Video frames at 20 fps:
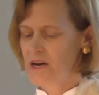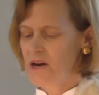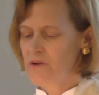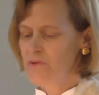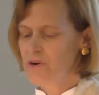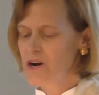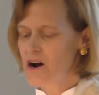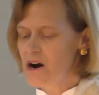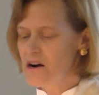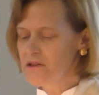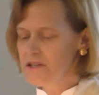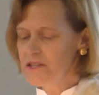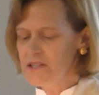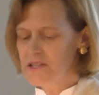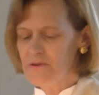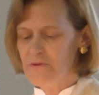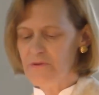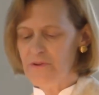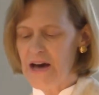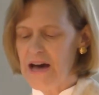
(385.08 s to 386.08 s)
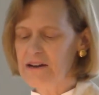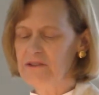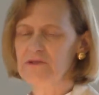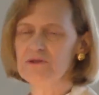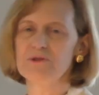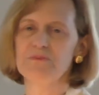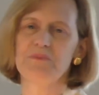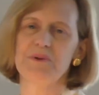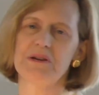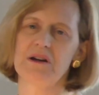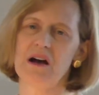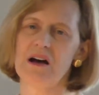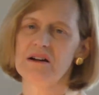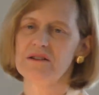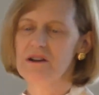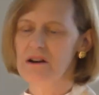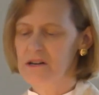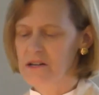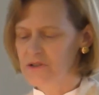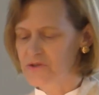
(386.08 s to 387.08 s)
Regardless of factors
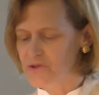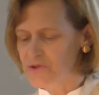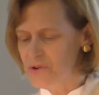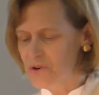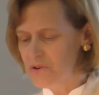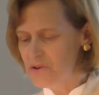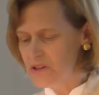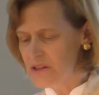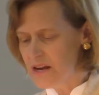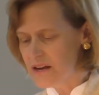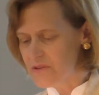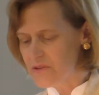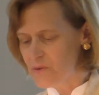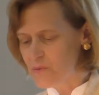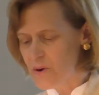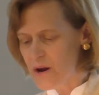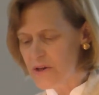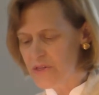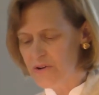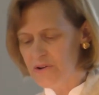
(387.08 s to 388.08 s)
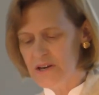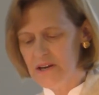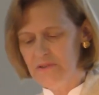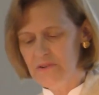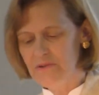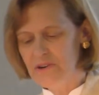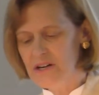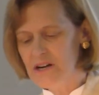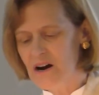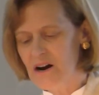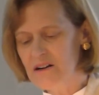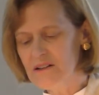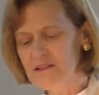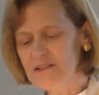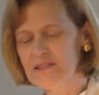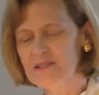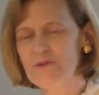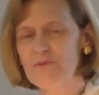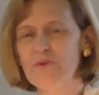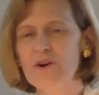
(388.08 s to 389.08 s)
beyond our control, like the weather, even
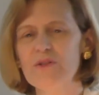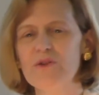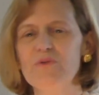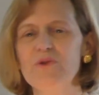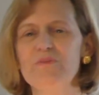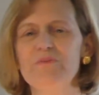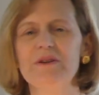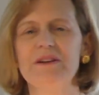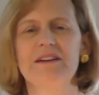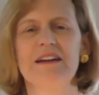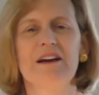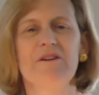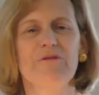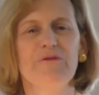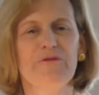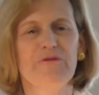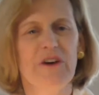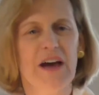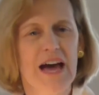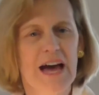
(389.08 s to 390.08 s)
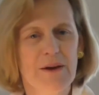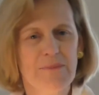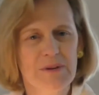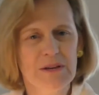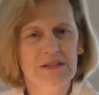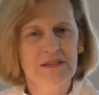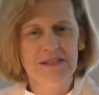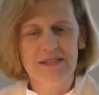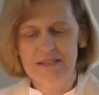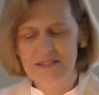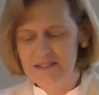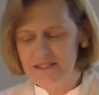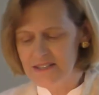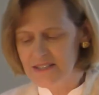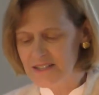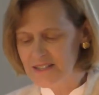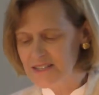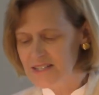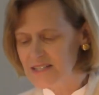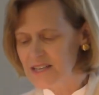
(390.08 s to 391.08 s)
regardless of whether we've been fabulously
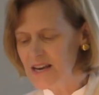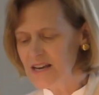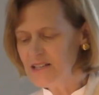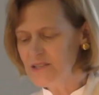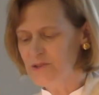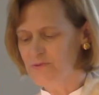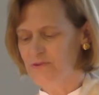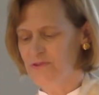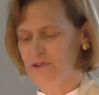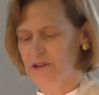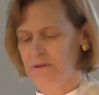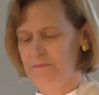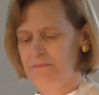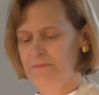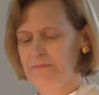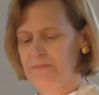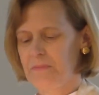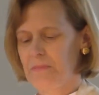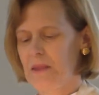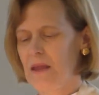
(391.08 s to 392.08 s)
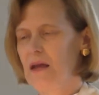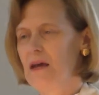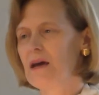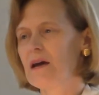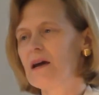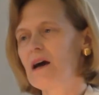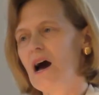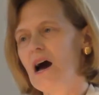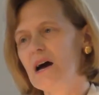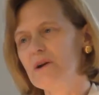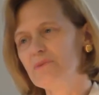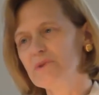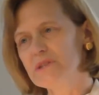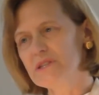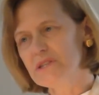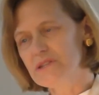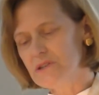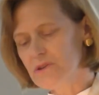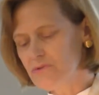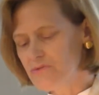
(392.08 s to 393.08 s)
successful, God will
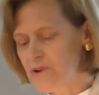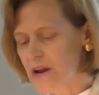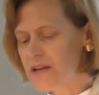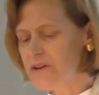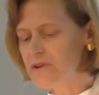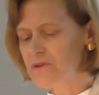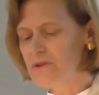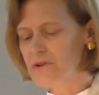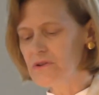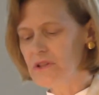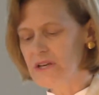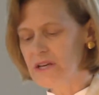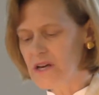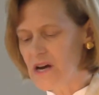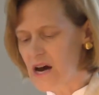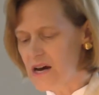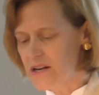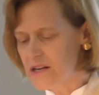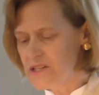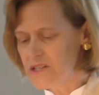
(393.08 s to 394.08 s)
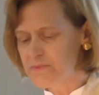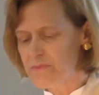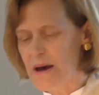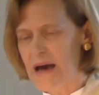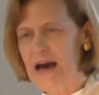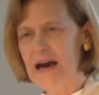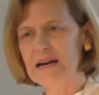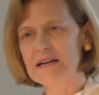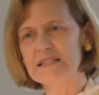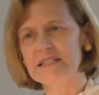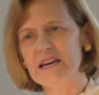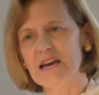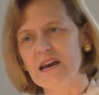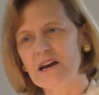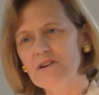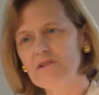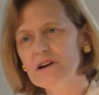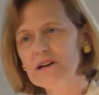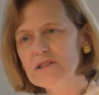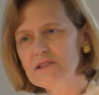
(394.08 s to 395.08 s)
still regularly cut us back,
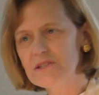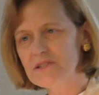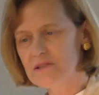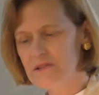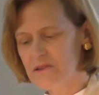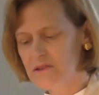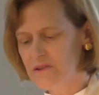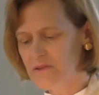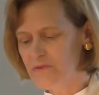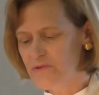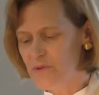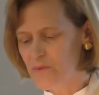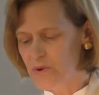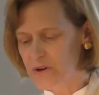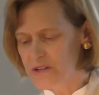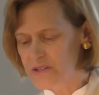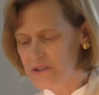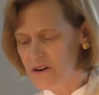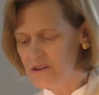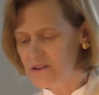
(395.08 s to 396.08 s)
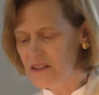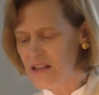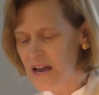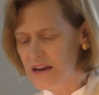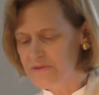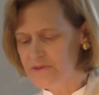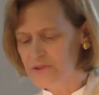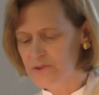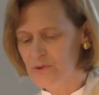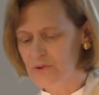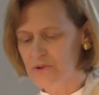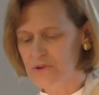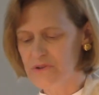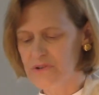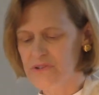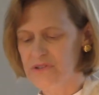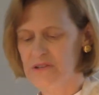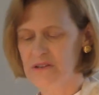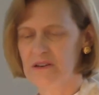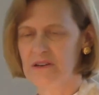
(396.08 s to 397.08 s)
tear us from what is our life
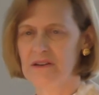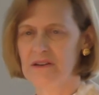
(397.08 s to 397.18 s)
source.